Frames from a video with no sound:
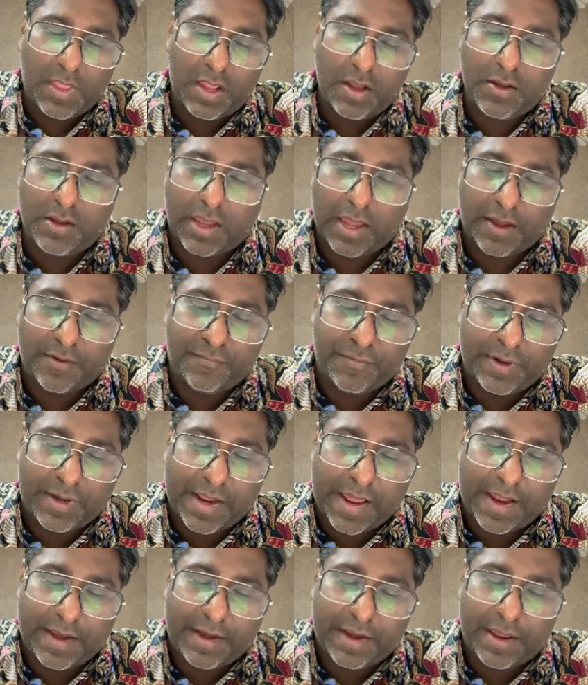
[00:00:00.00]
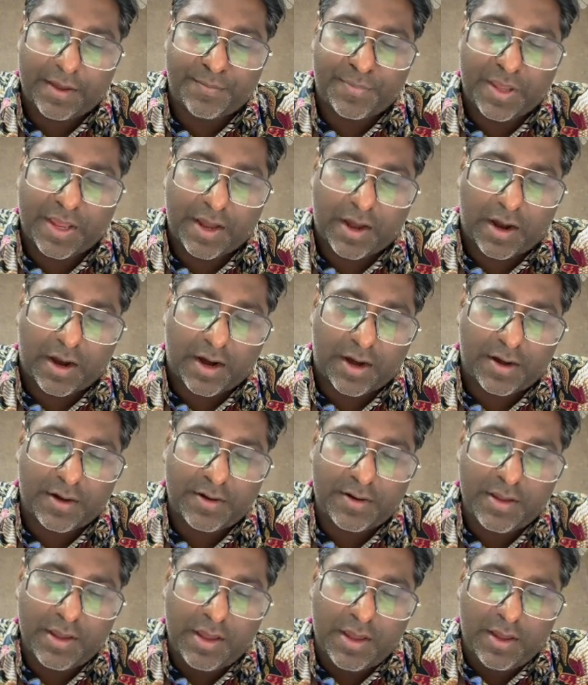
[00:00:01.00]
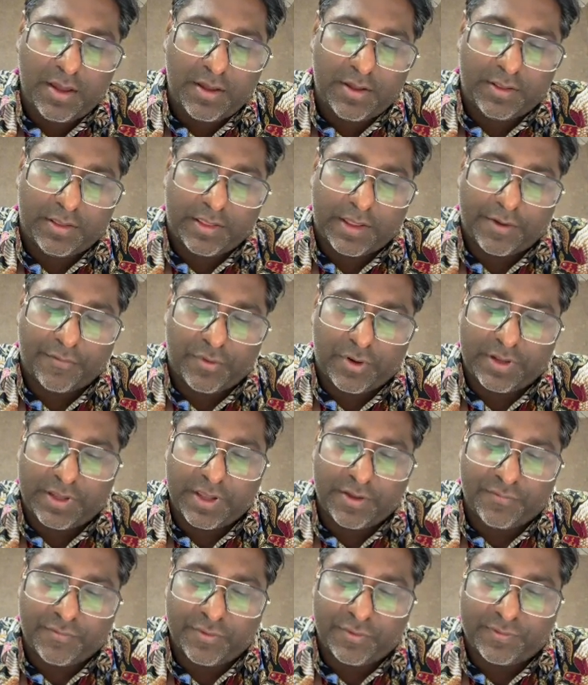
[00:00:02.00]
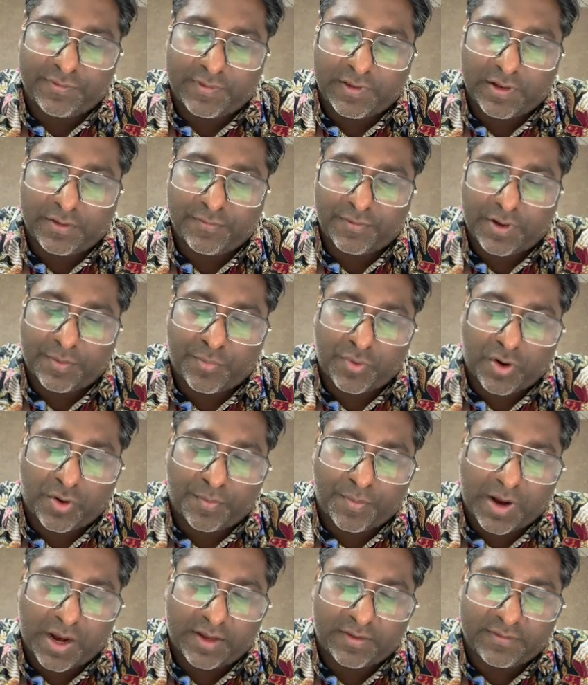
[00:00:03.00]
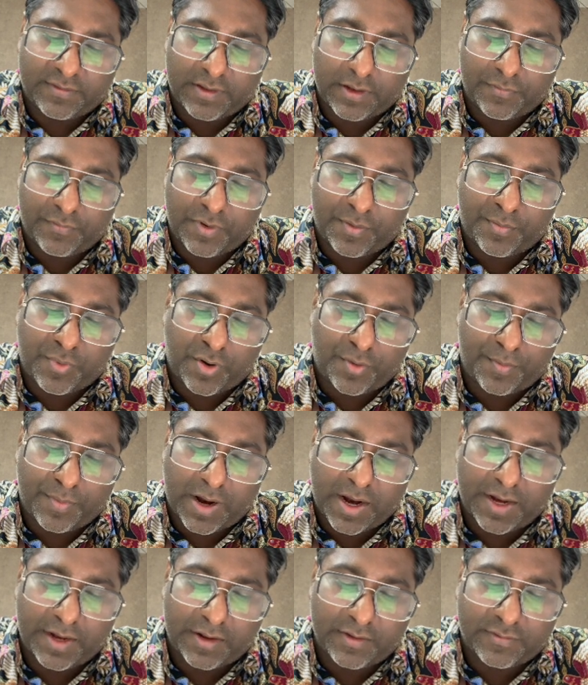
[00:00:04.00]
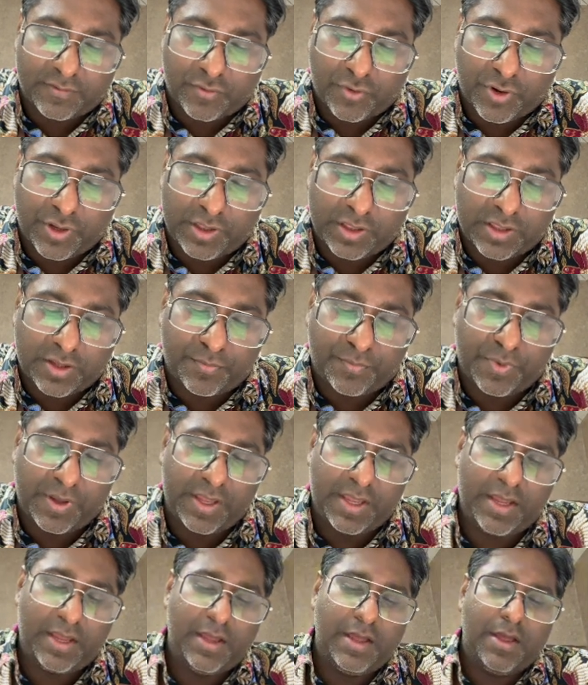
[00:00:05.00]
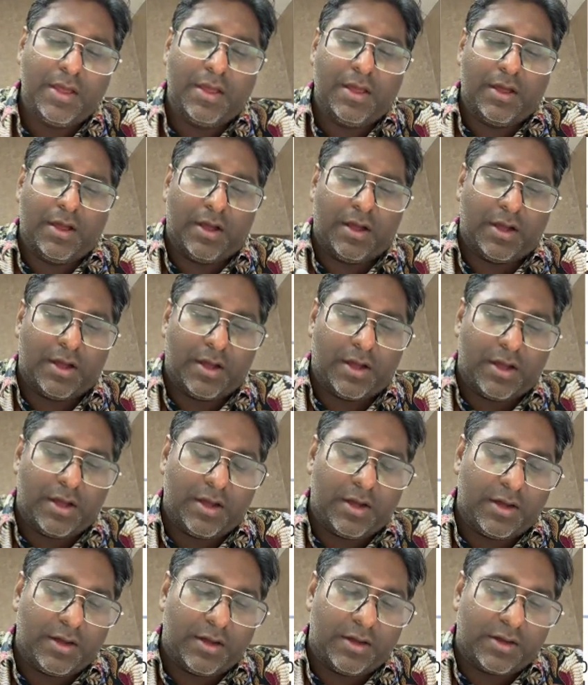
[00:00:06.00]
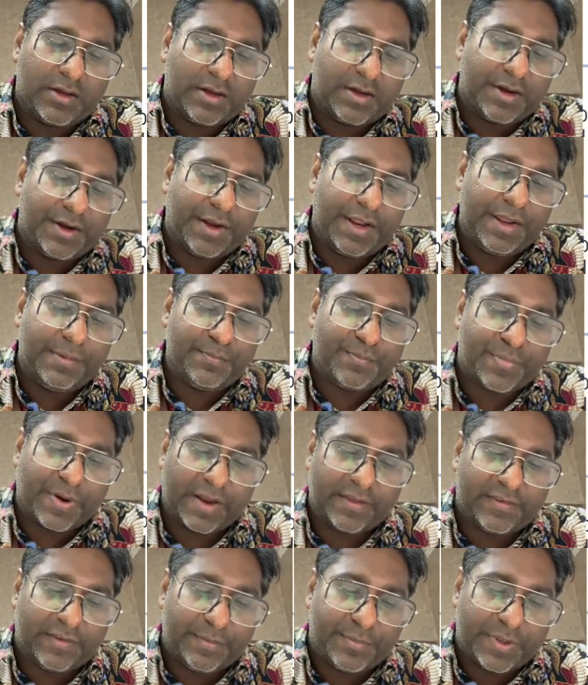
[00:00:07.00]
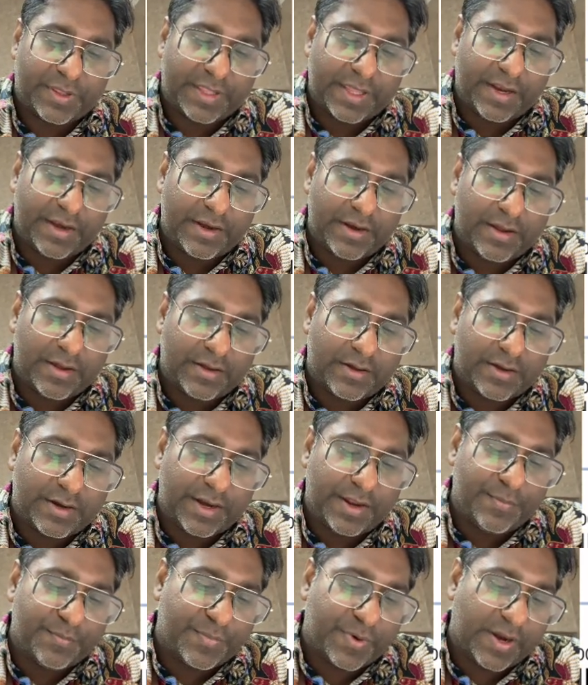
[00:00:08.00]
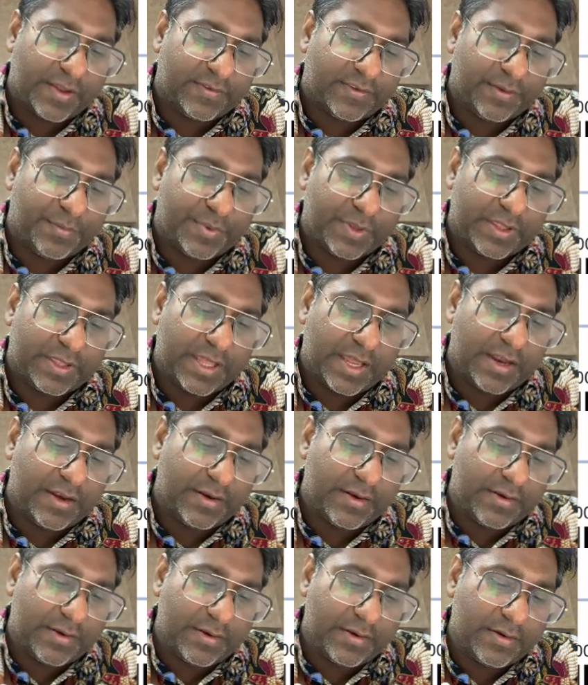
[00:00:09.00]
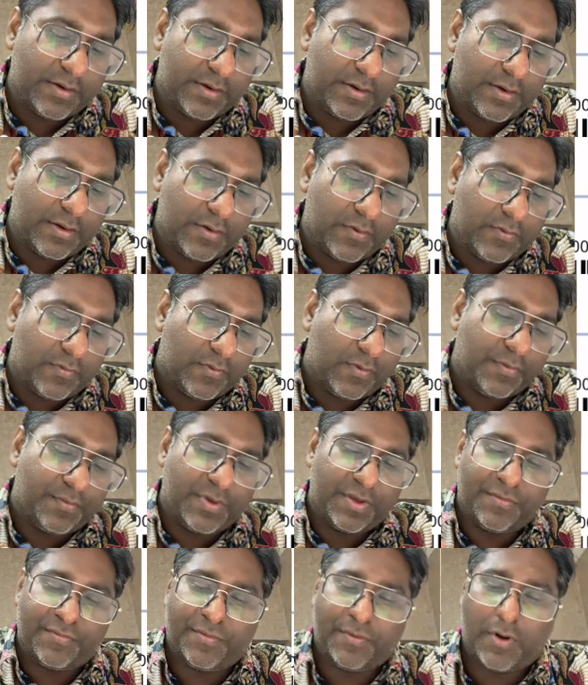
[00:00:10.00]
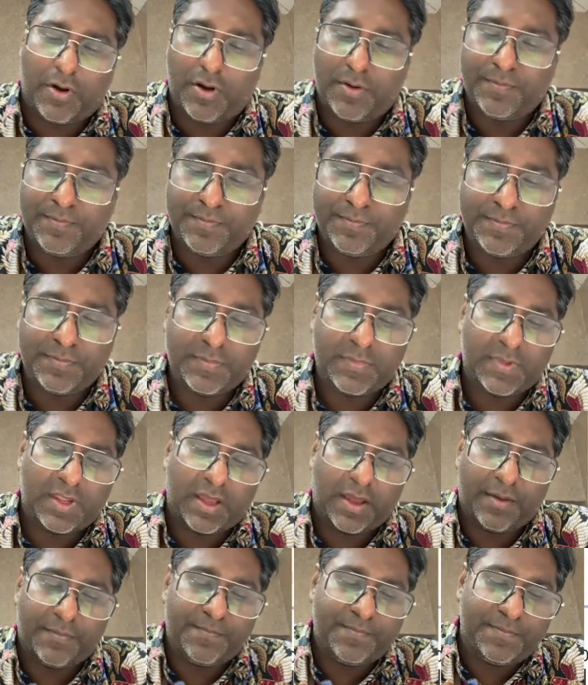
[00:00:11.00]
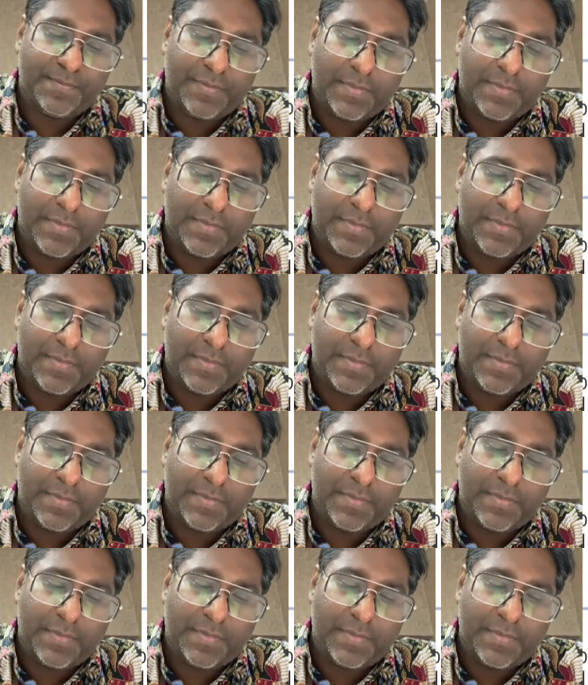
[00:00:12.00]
okay, with NaBr, they will give you silver bromide. Silver bromide is going to be a cream precipitate. A cream precipitate will be formed. Okay,